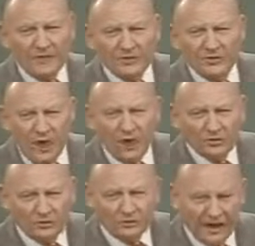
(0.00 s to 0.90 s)
and the
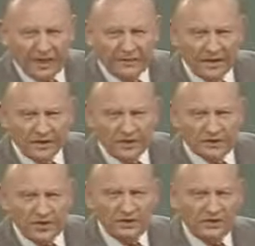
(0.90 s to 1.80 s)
songs are sang. They
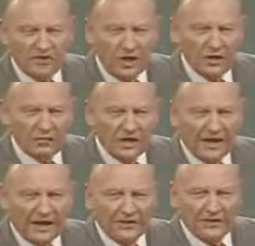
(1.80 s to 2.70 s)
sing the songs,
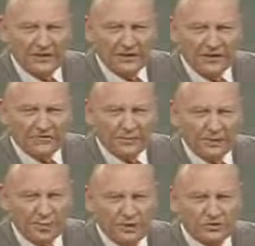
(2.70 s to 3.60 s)
and then they give them
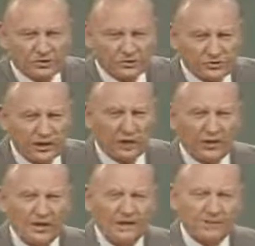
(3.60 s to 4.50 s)
the word so
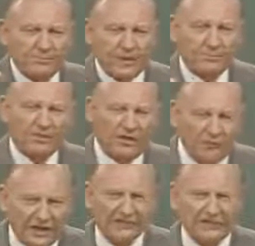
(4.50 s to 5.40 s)
slowly the people
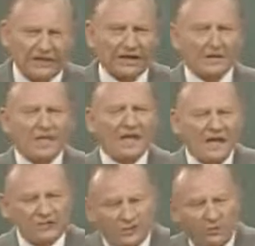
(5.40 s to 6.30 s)
can write them down.
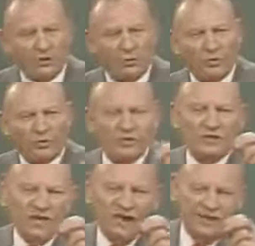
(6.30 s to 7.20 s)
And so you
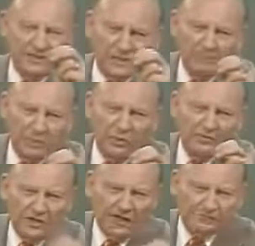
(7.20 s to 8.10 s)
cannot keep the word
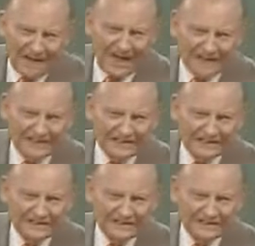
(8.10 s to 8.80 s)
of God back.